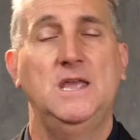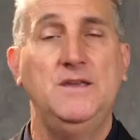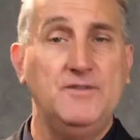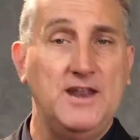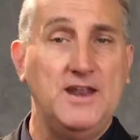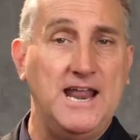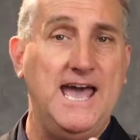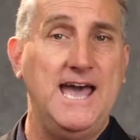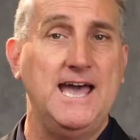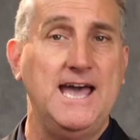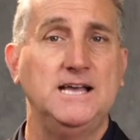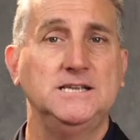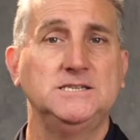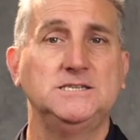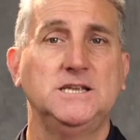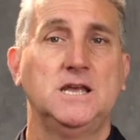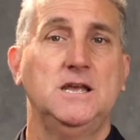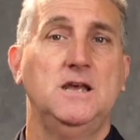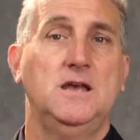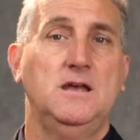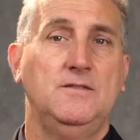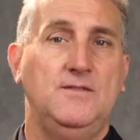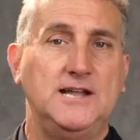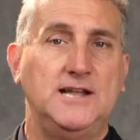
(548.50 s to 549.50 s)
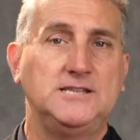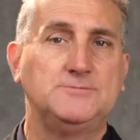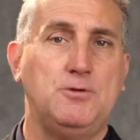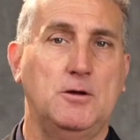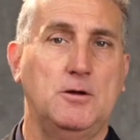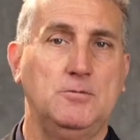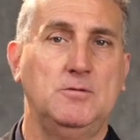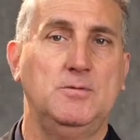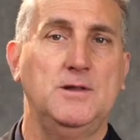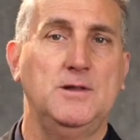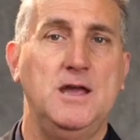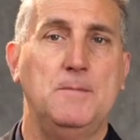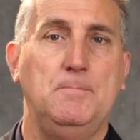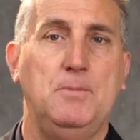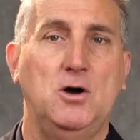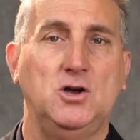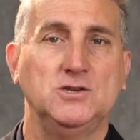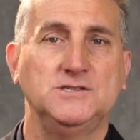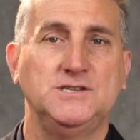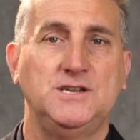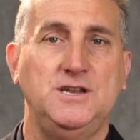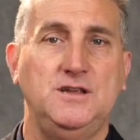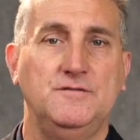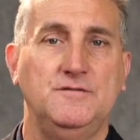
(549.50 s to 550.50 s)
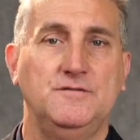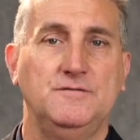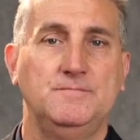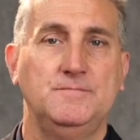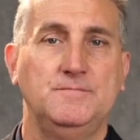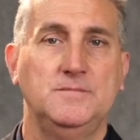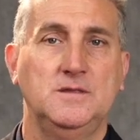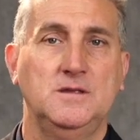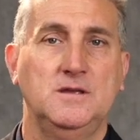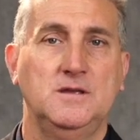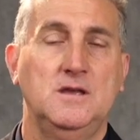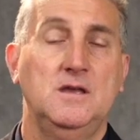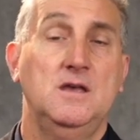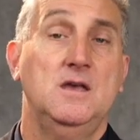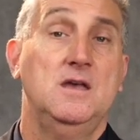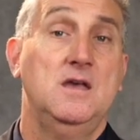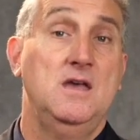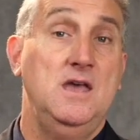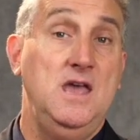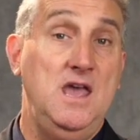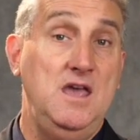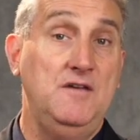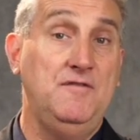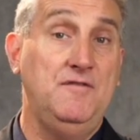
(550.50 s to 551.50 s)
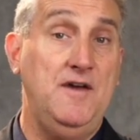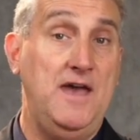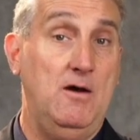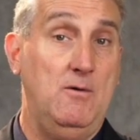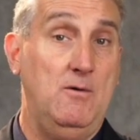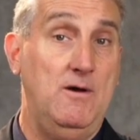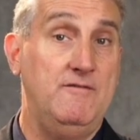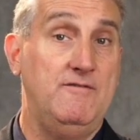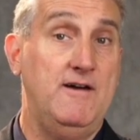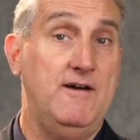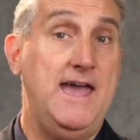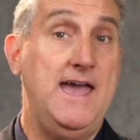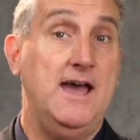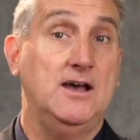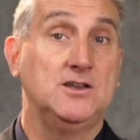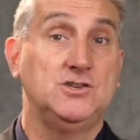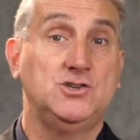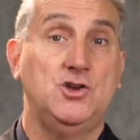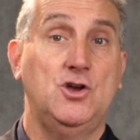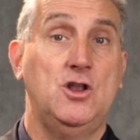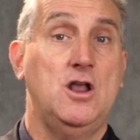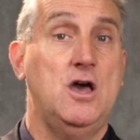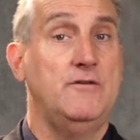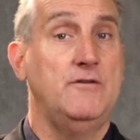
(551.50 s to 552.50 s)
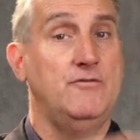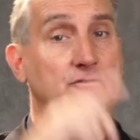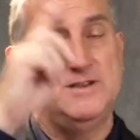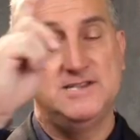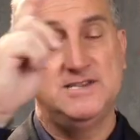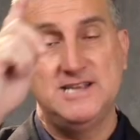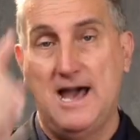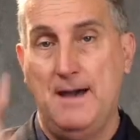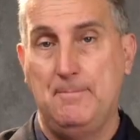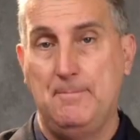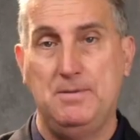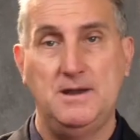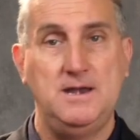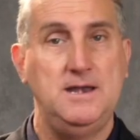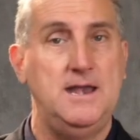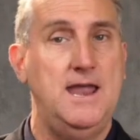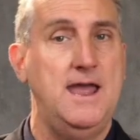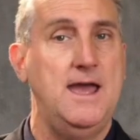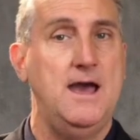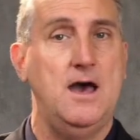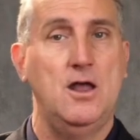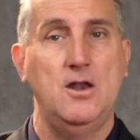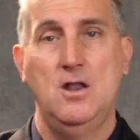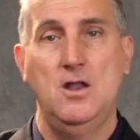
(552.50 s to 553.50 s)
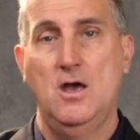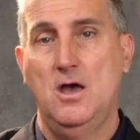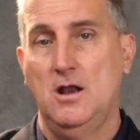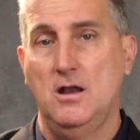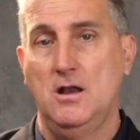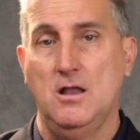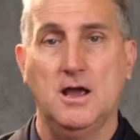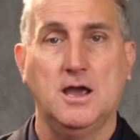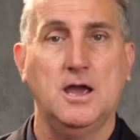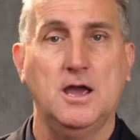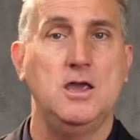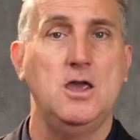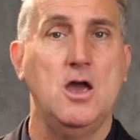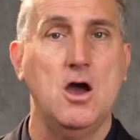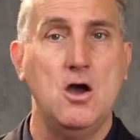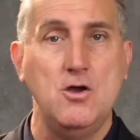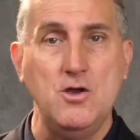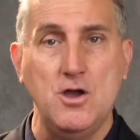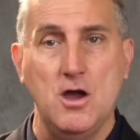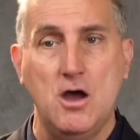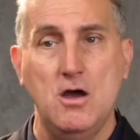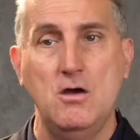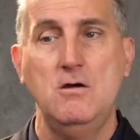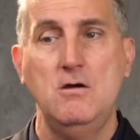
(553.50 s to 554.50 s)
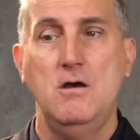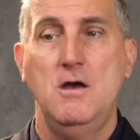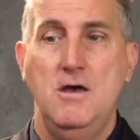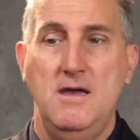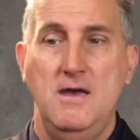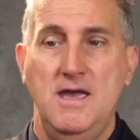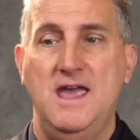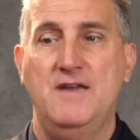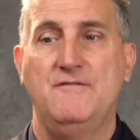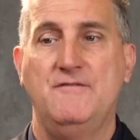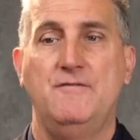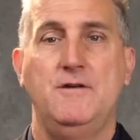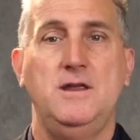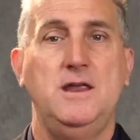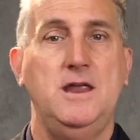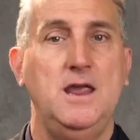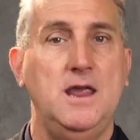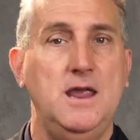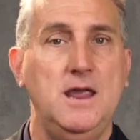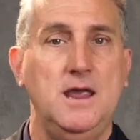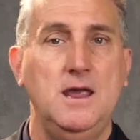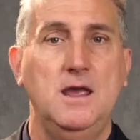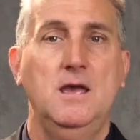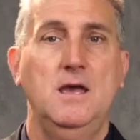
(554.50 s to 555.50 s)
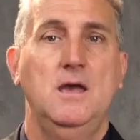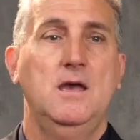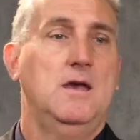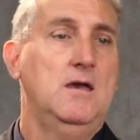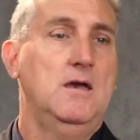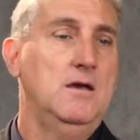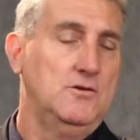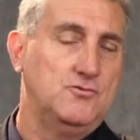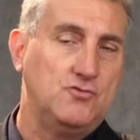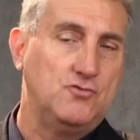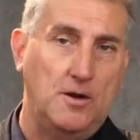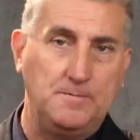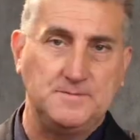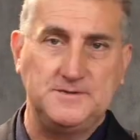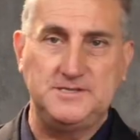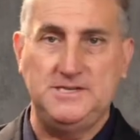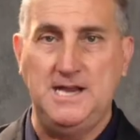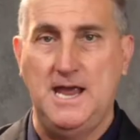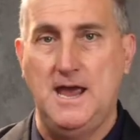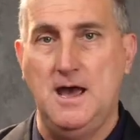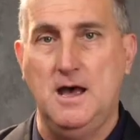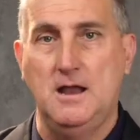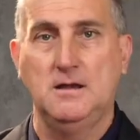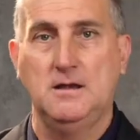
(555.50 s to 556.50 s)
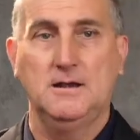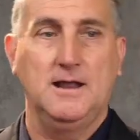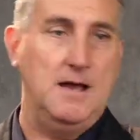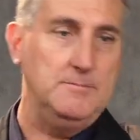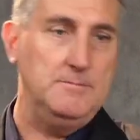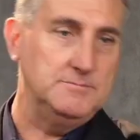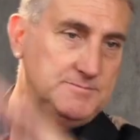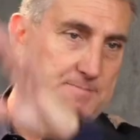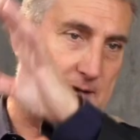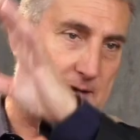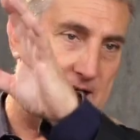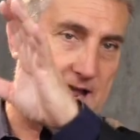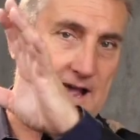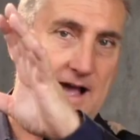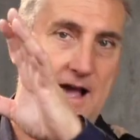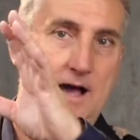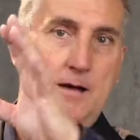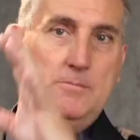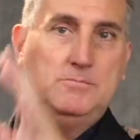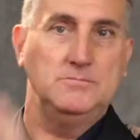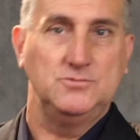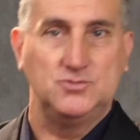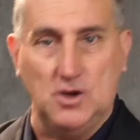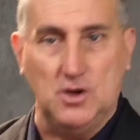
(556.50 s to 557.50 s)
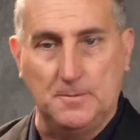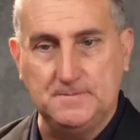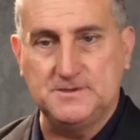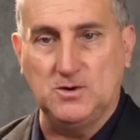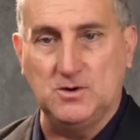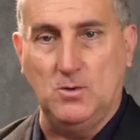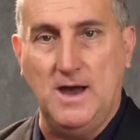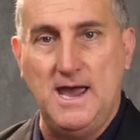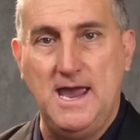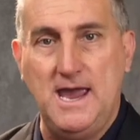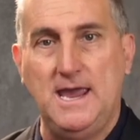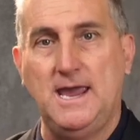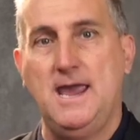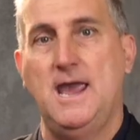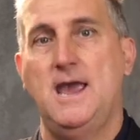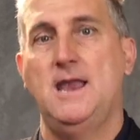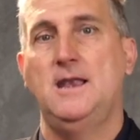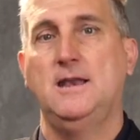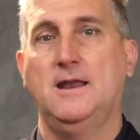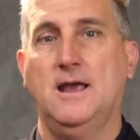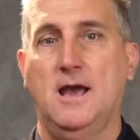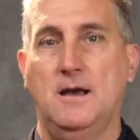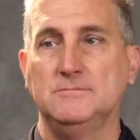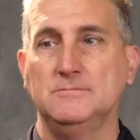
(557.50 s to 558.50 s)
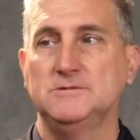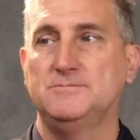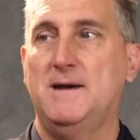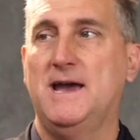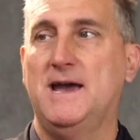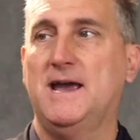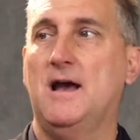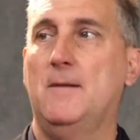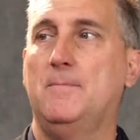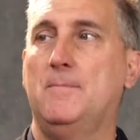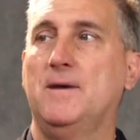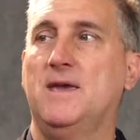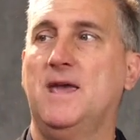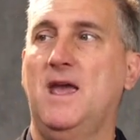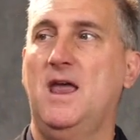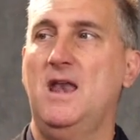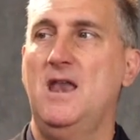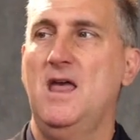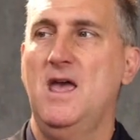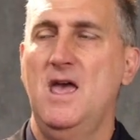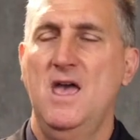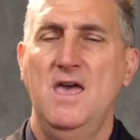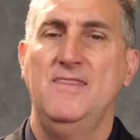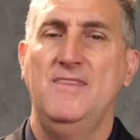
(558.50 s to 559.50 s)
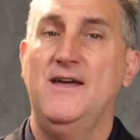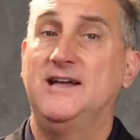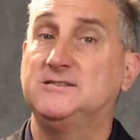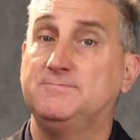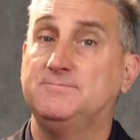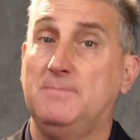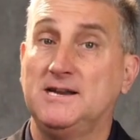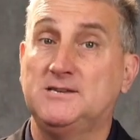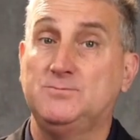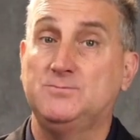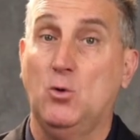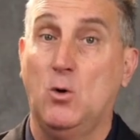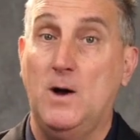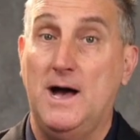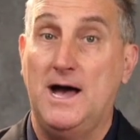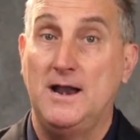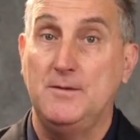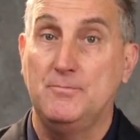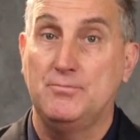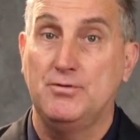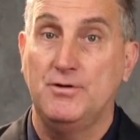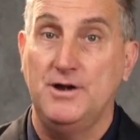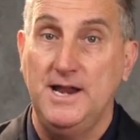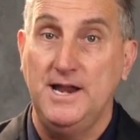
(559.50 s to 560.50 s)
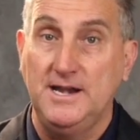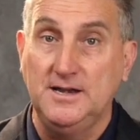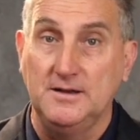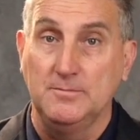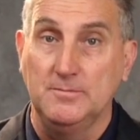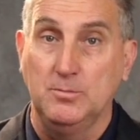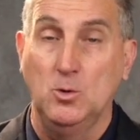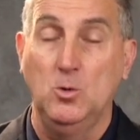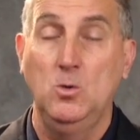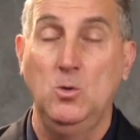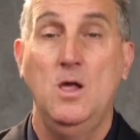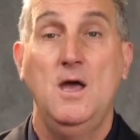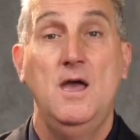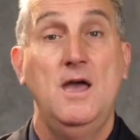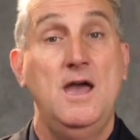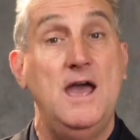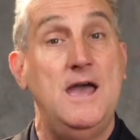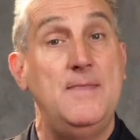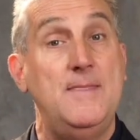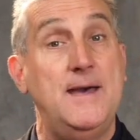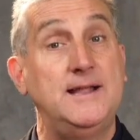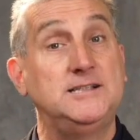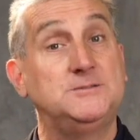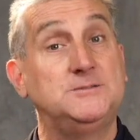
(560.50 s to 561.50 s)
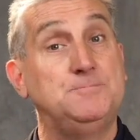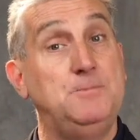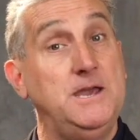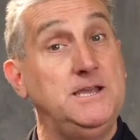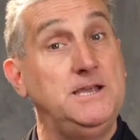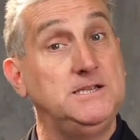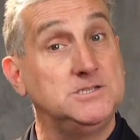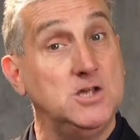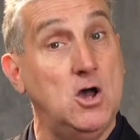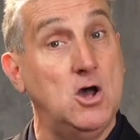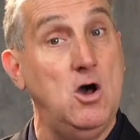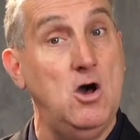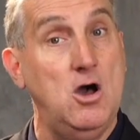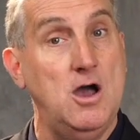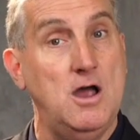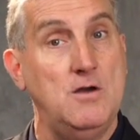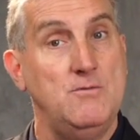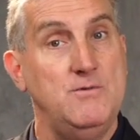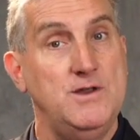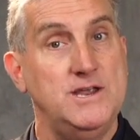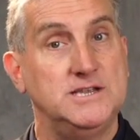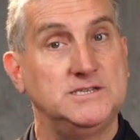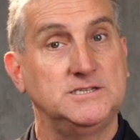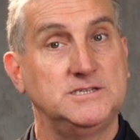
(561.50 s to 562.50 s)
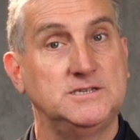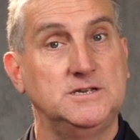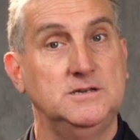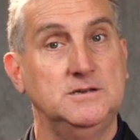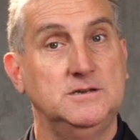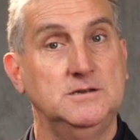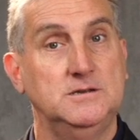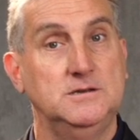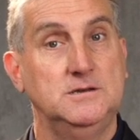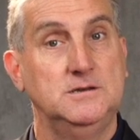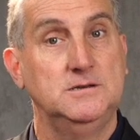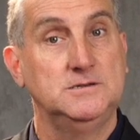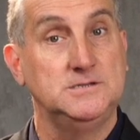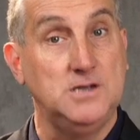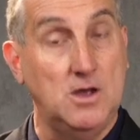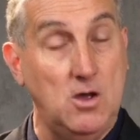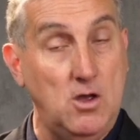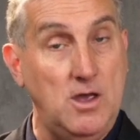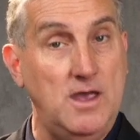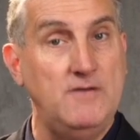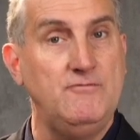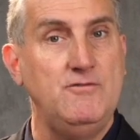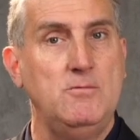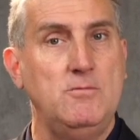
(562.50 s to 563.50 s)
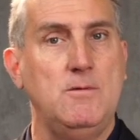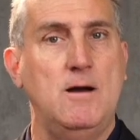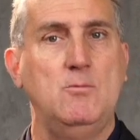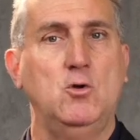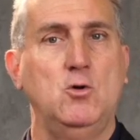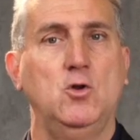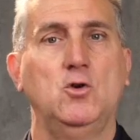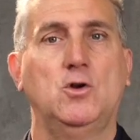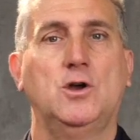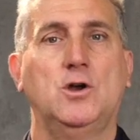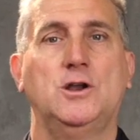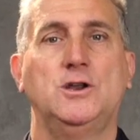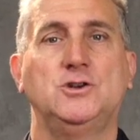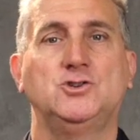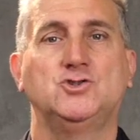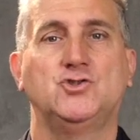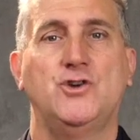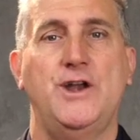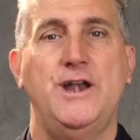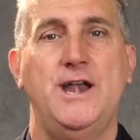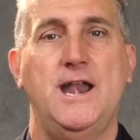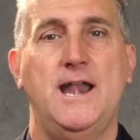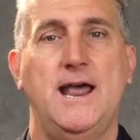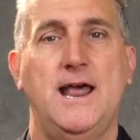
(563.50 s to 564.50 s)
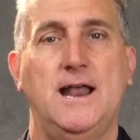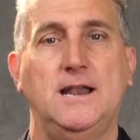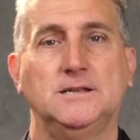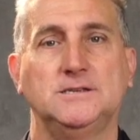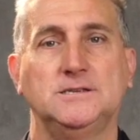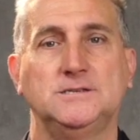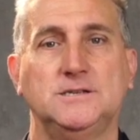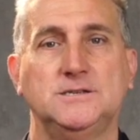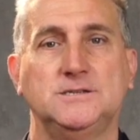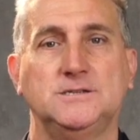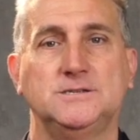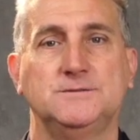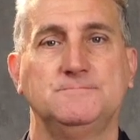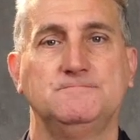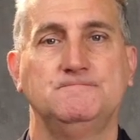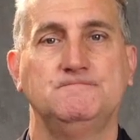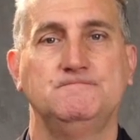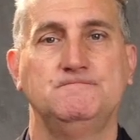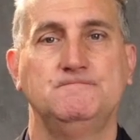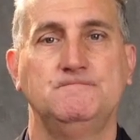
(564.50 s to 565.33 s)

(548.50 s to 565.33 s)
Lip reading: If it has, that's probably a positive. If, however, our turnover is up and down like a yo-yo every year, drops down, comes back up, drops away again, comes back up again, that's much more unpredictable, and that speaks to higher risk. So everyone will look at a trend analysis.